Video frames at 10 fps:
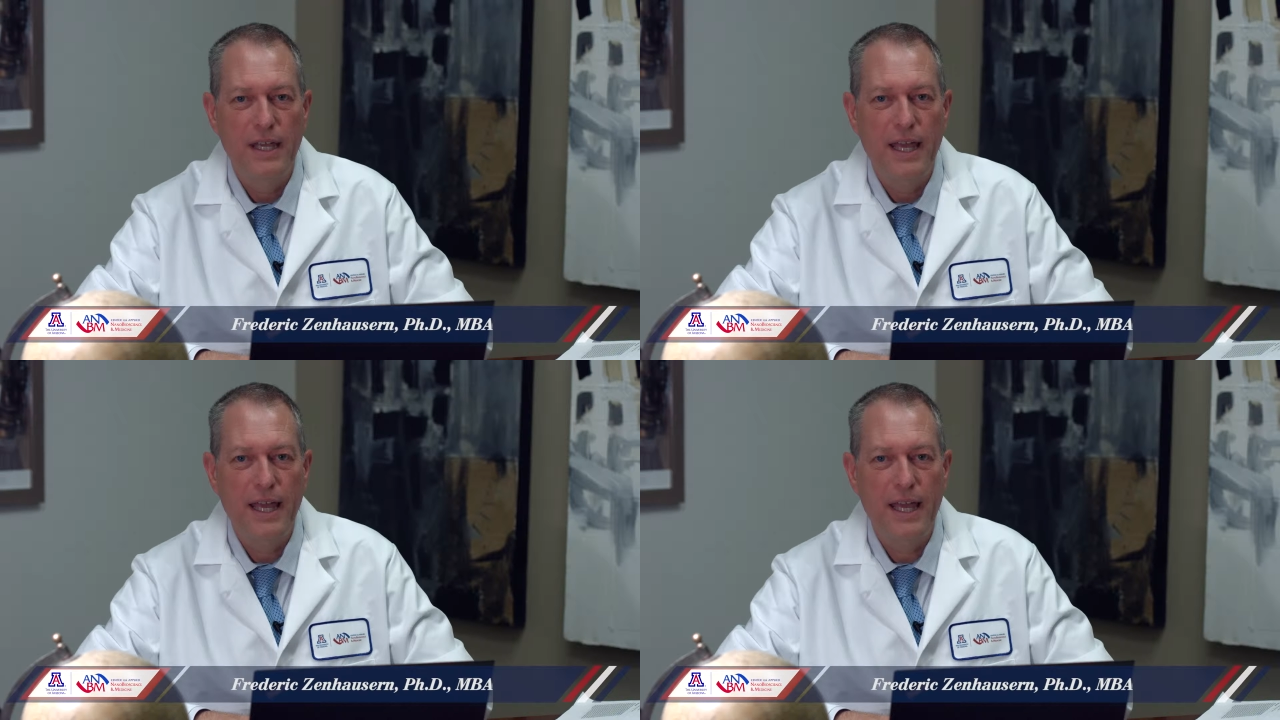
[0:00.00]

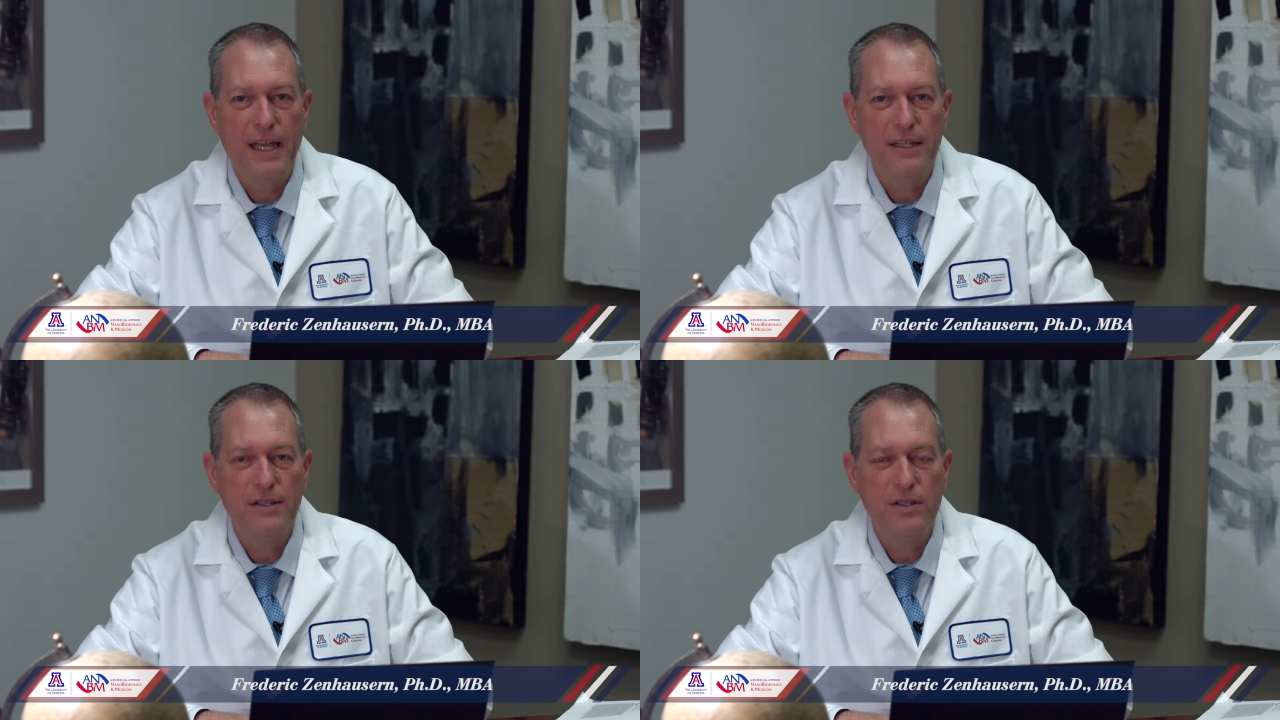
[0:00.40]

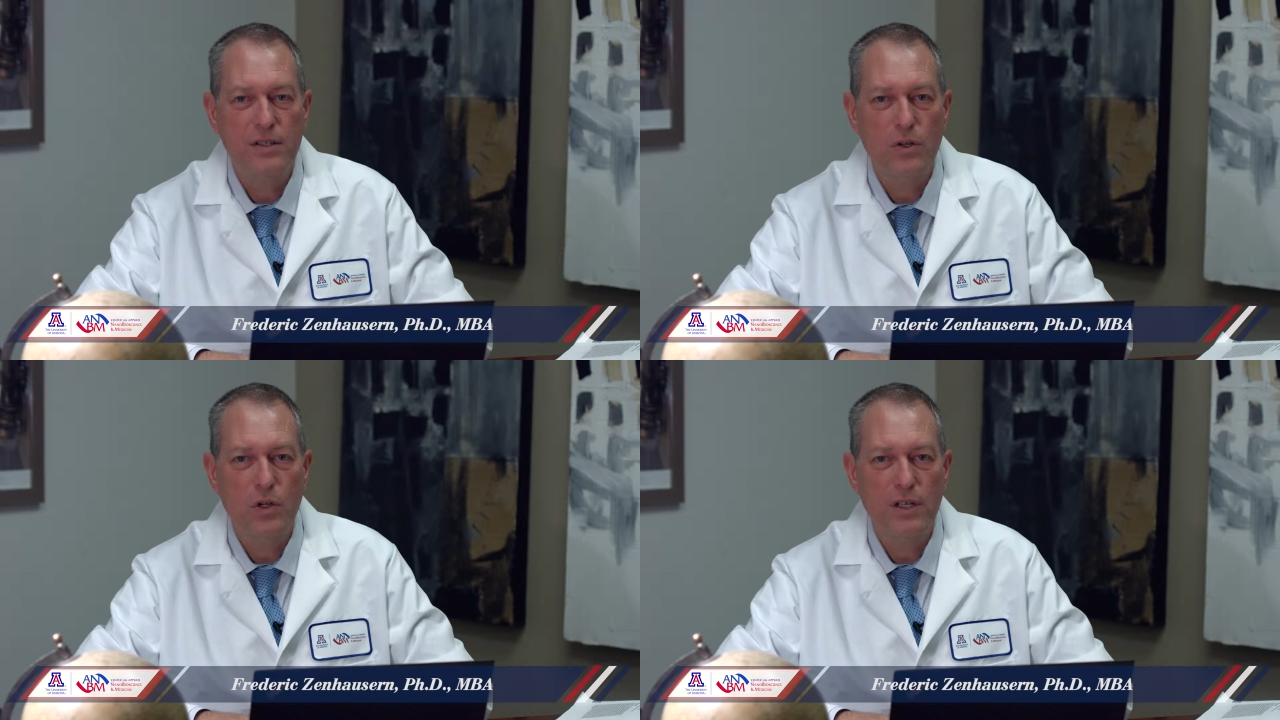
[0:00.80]
and
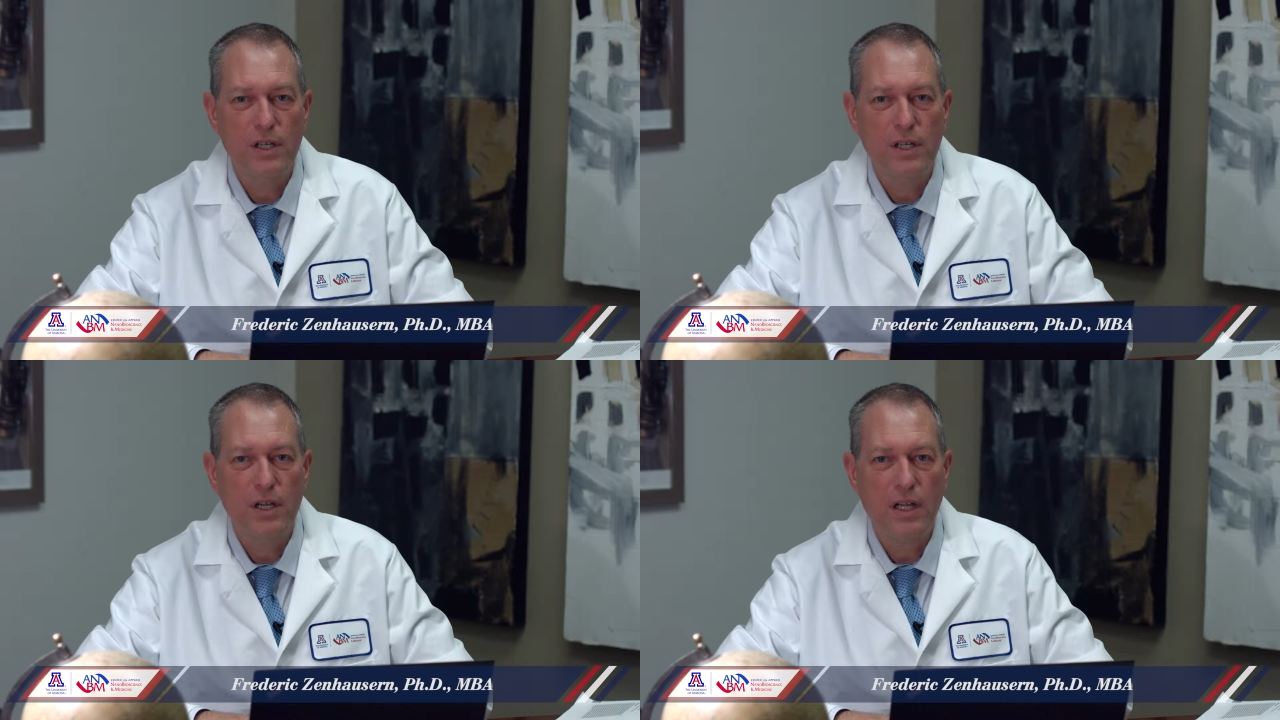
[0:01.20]

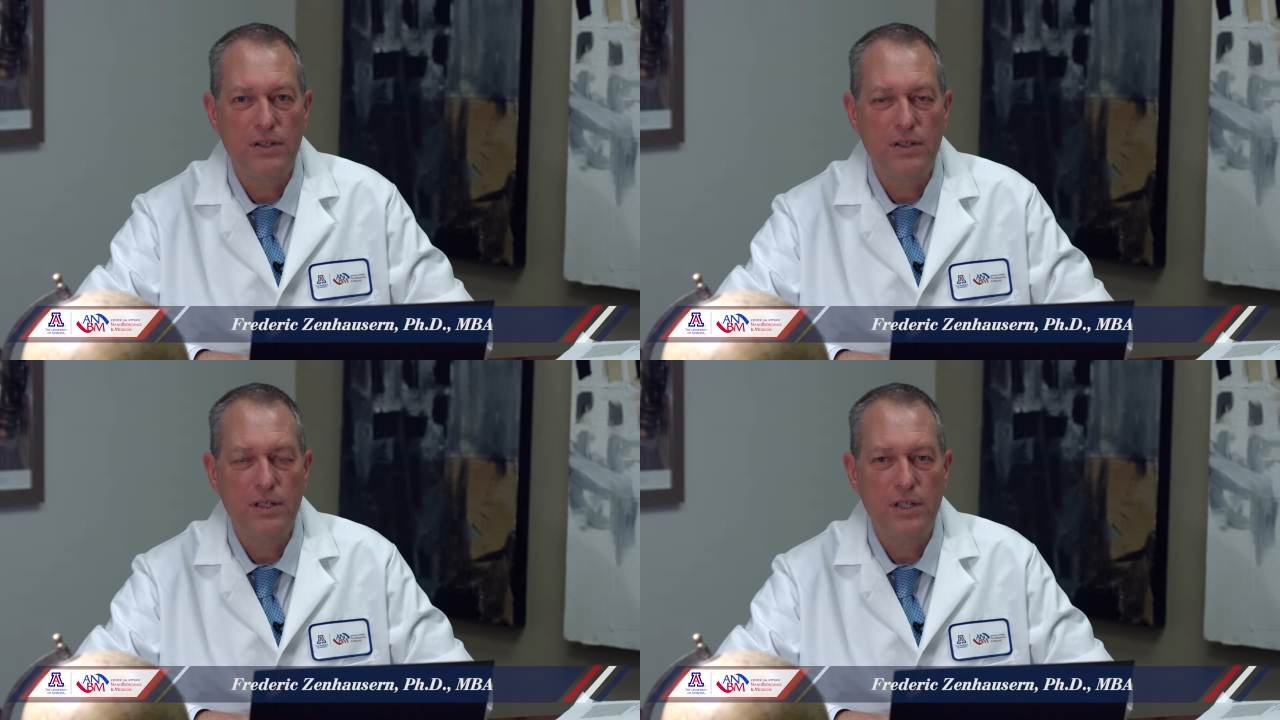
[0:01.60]
here at
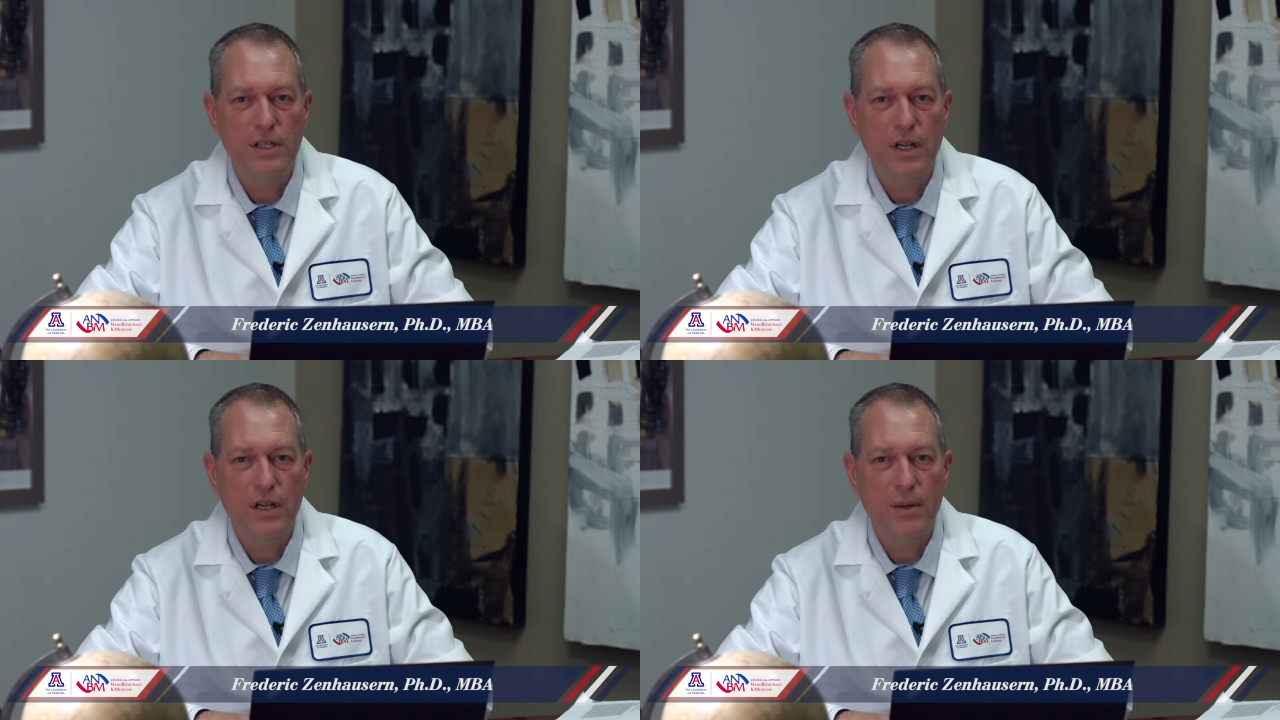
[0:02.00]

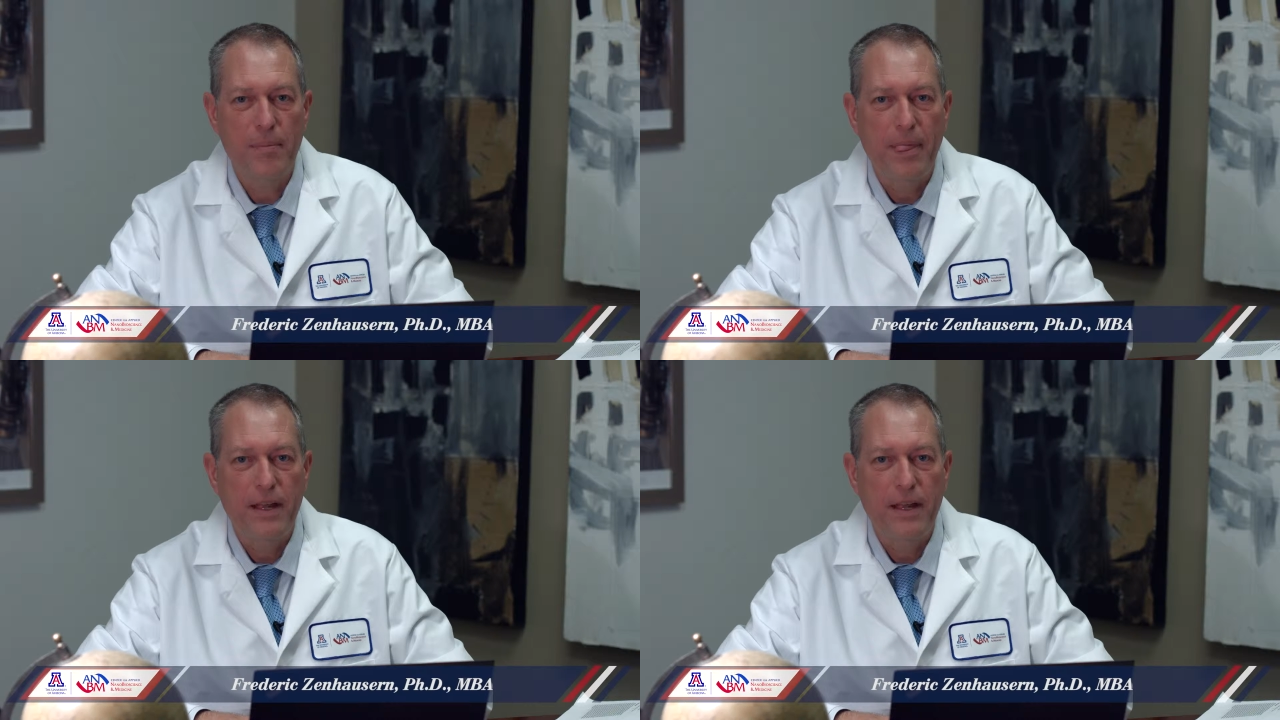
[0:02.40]
the